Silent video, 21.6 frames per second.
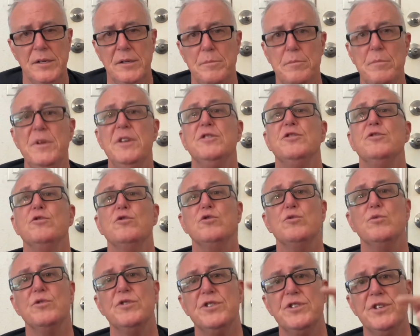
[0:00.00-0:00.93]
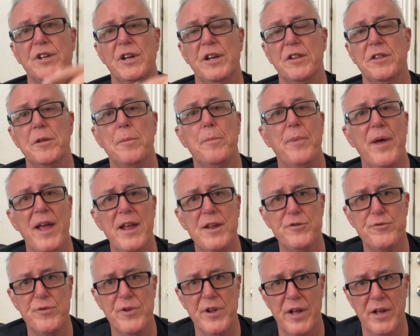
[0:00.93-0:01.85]
Missiles were sent, the
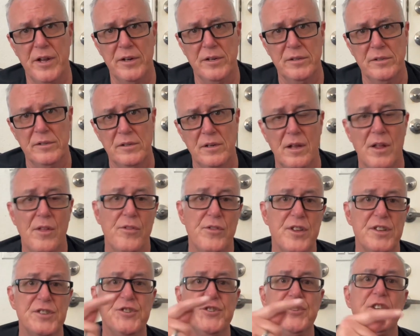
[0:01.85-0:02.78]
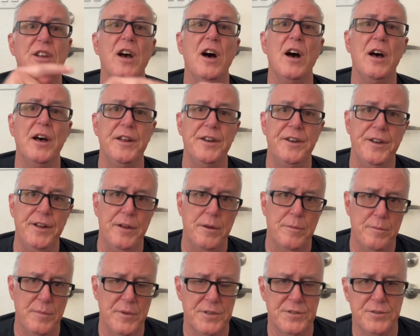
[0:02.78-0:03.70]
Patriot, the Scud
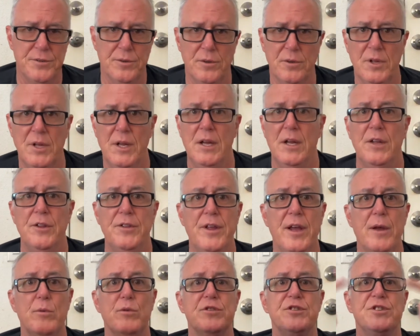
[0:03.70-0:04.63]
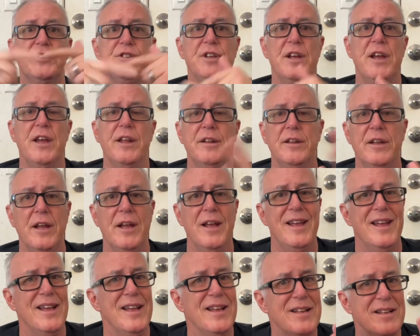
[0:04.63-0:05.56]
missile, they were sent.
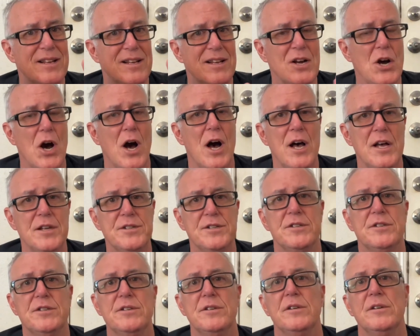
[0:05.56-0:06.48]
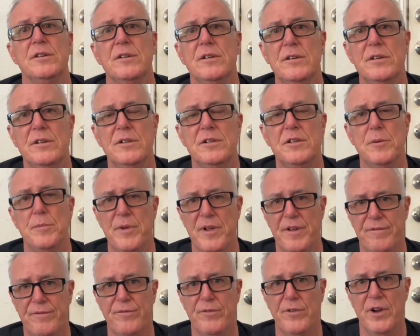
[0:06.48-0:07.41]
It costs to be
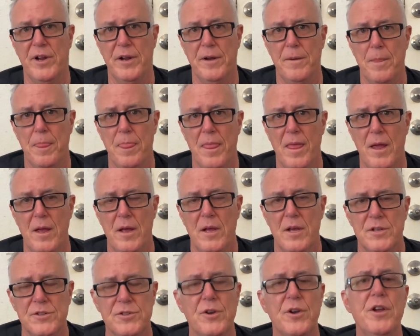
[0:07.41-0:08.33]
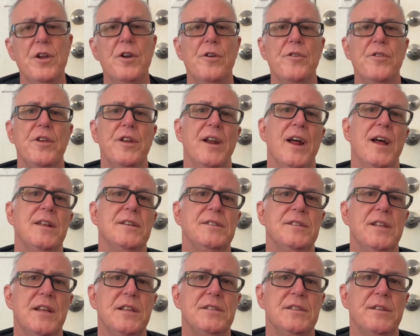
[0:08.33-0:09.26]
free. So here in the United
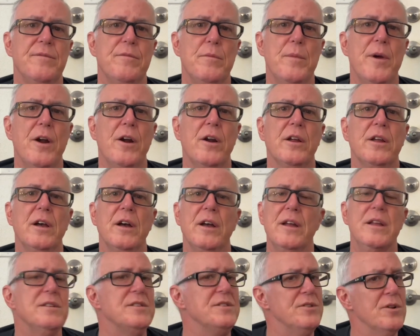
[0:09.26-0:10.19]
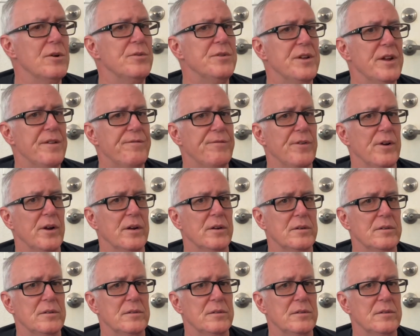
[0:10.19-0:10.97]
States of America, it's no different.